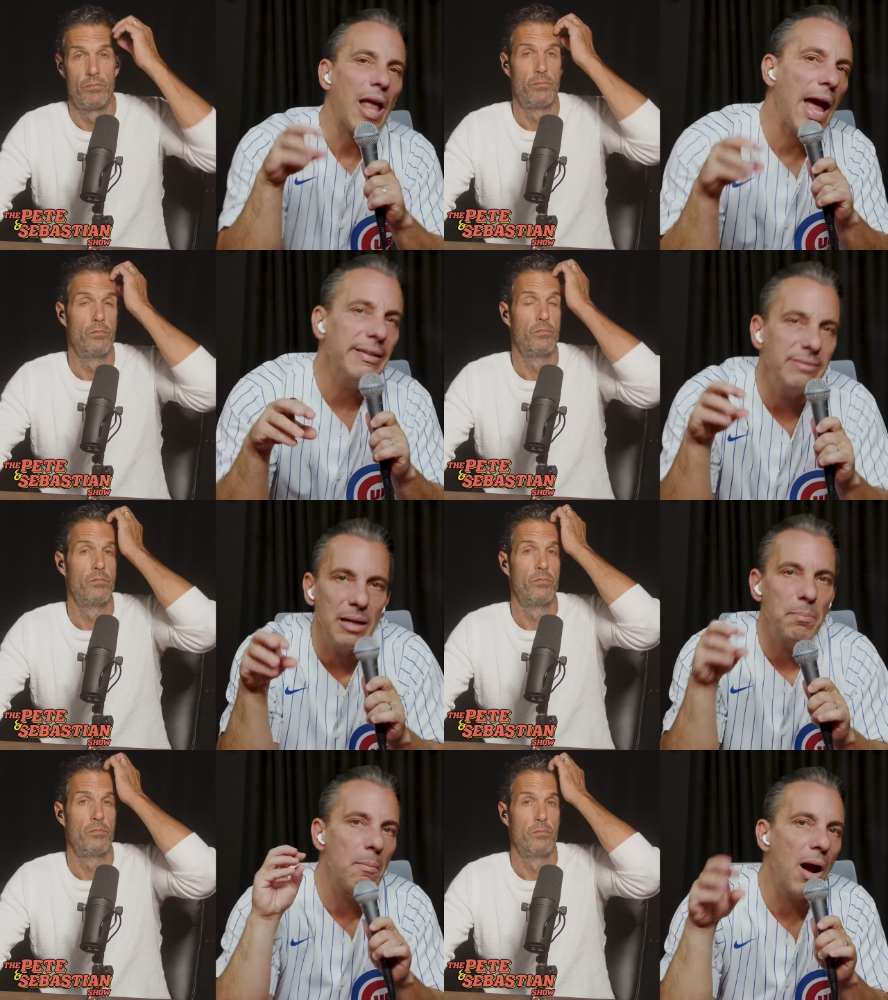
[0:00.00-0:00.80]
Speaker 1: I
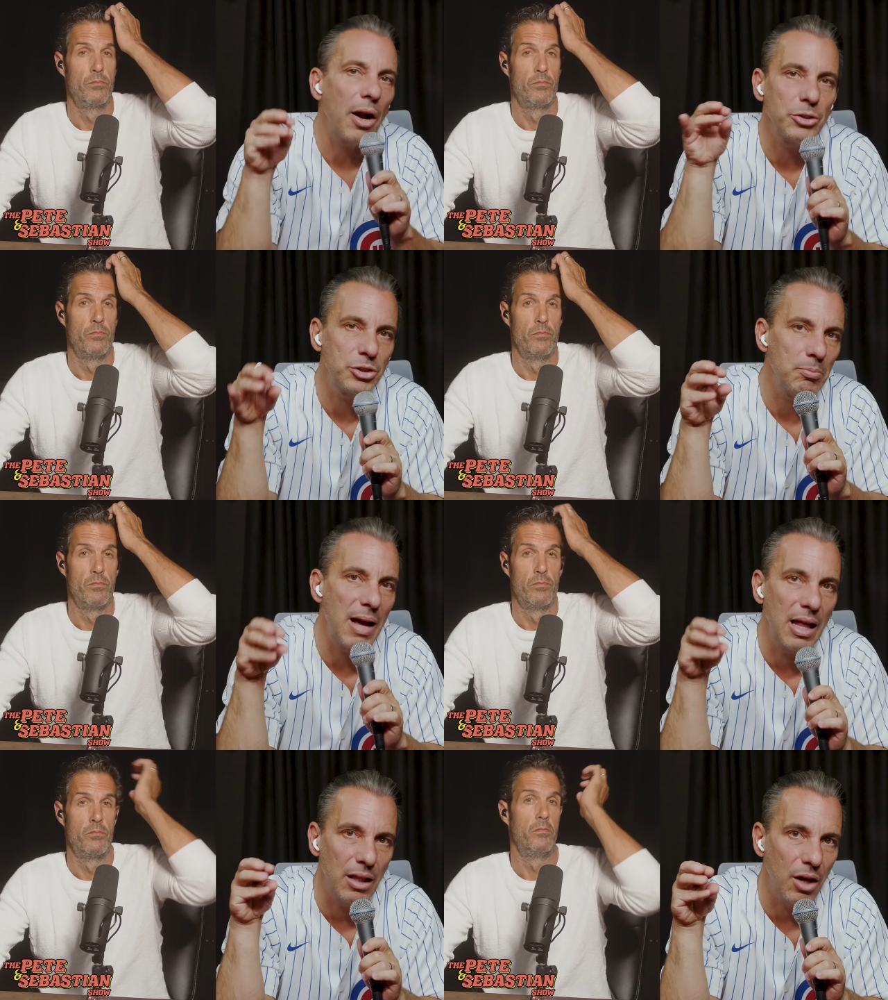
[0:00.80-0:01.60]
dip
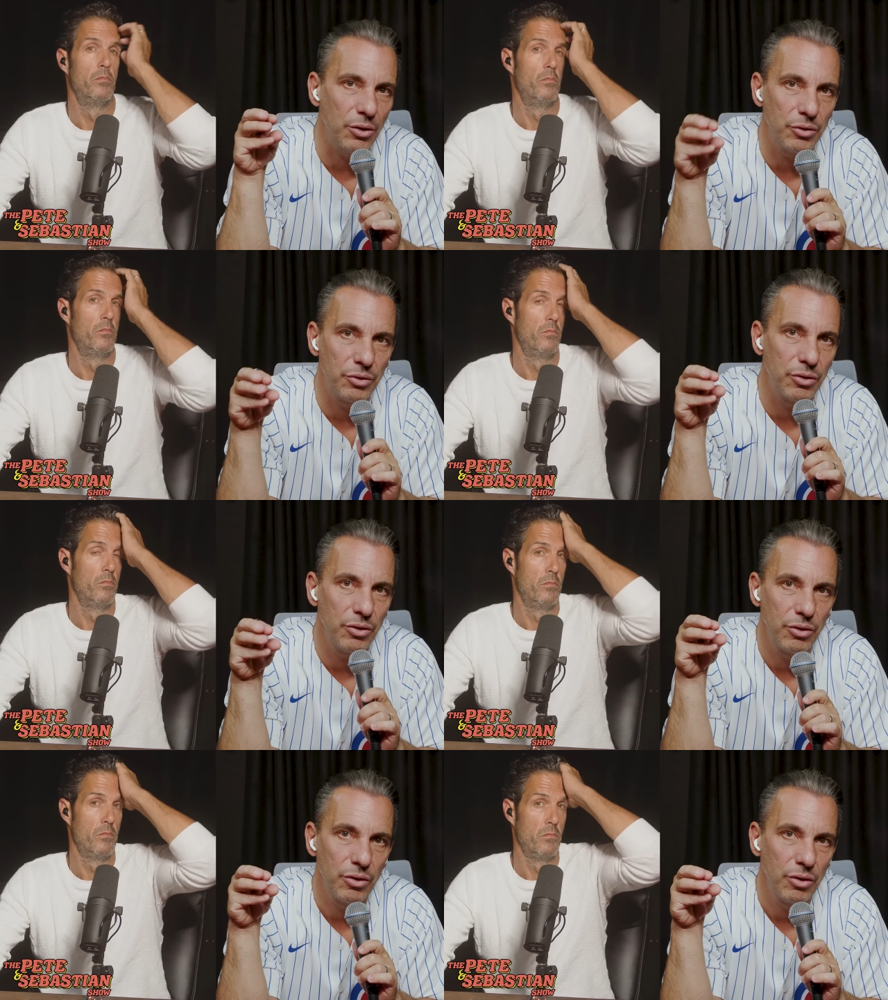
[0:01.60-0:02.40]
marshmallows
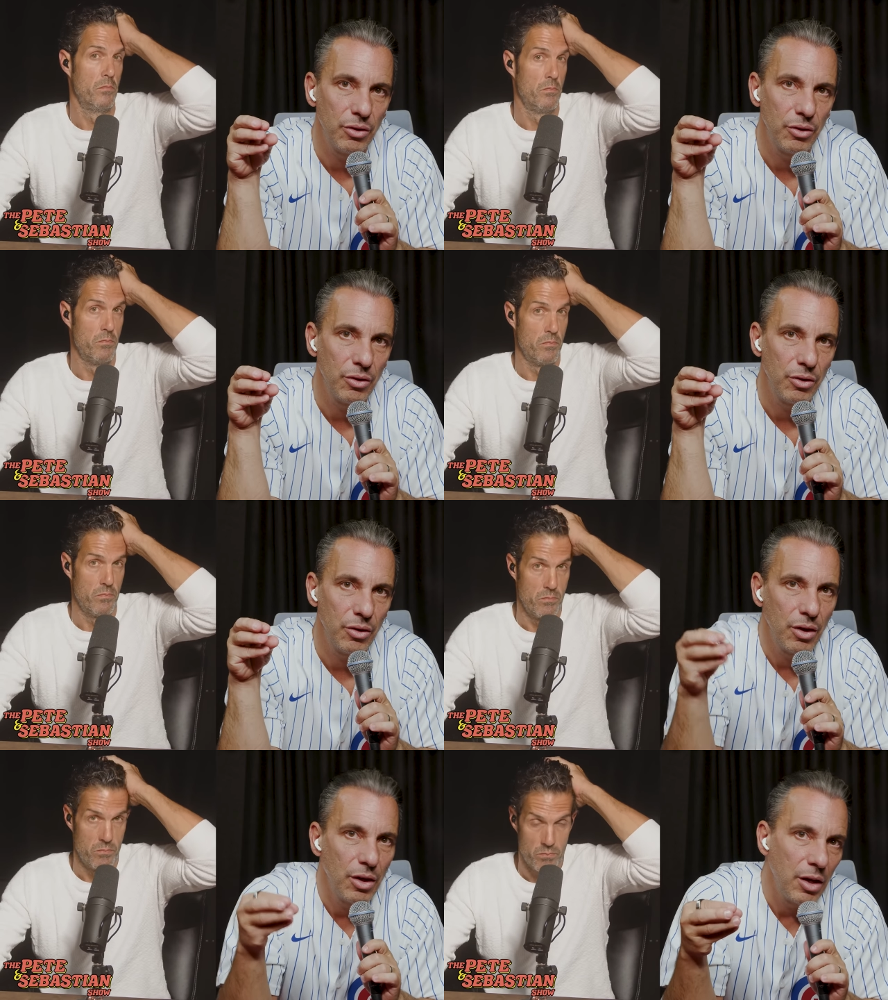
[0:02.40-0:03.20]

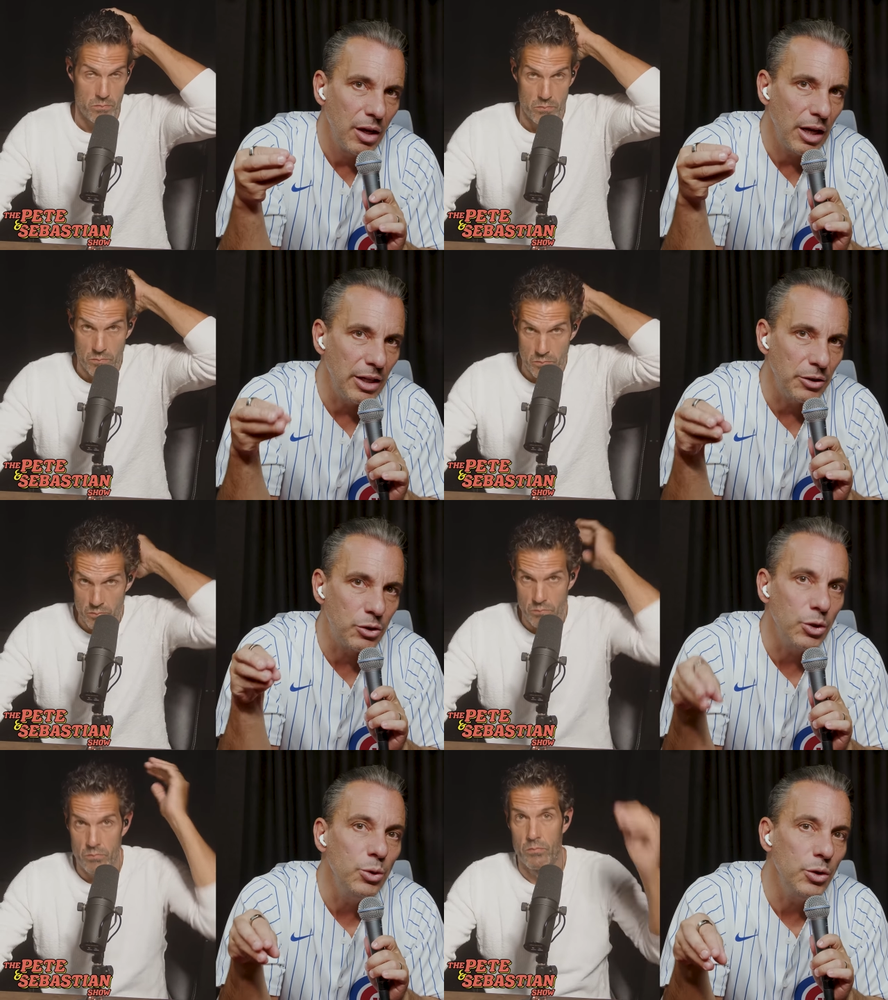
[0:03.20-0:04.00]
in
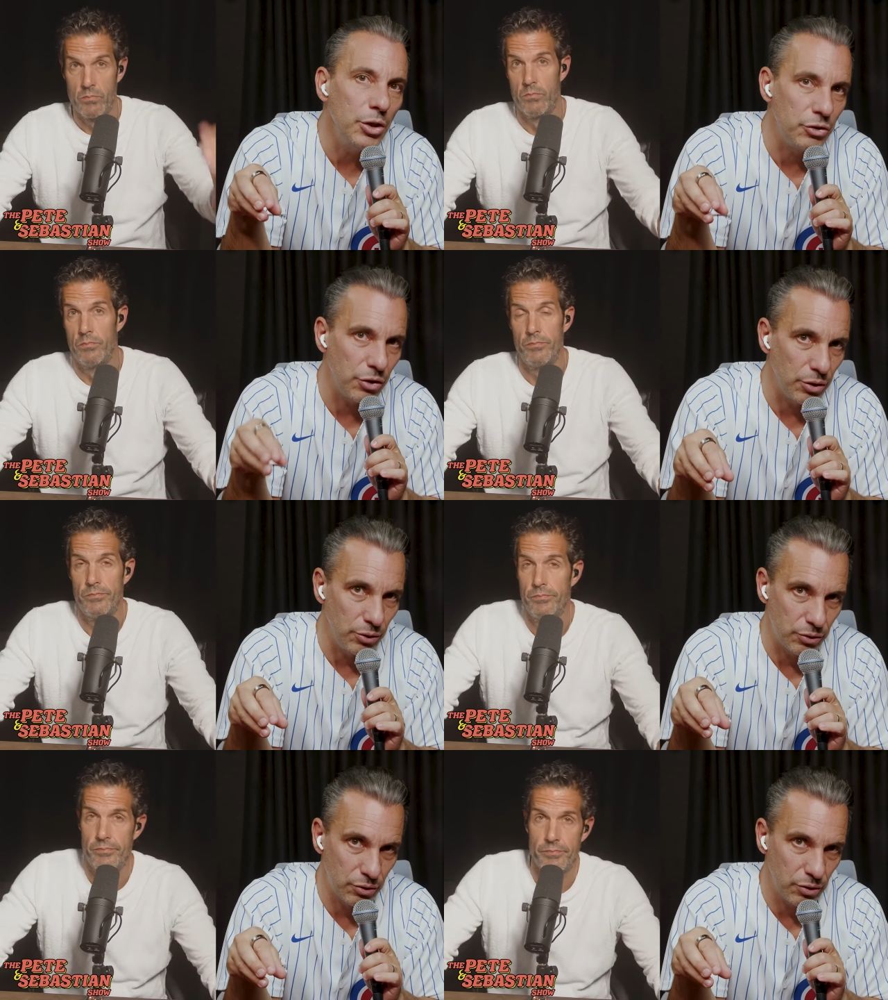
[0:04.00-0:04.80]
tuna
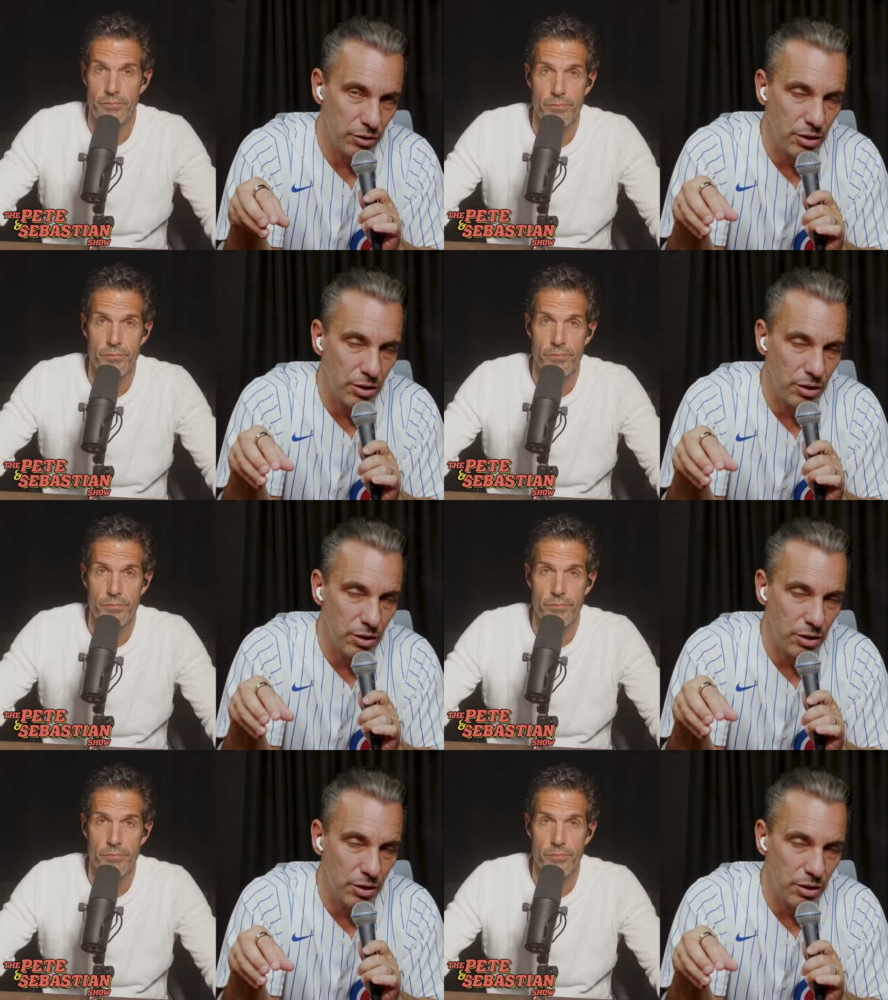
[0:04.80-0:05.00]
juice.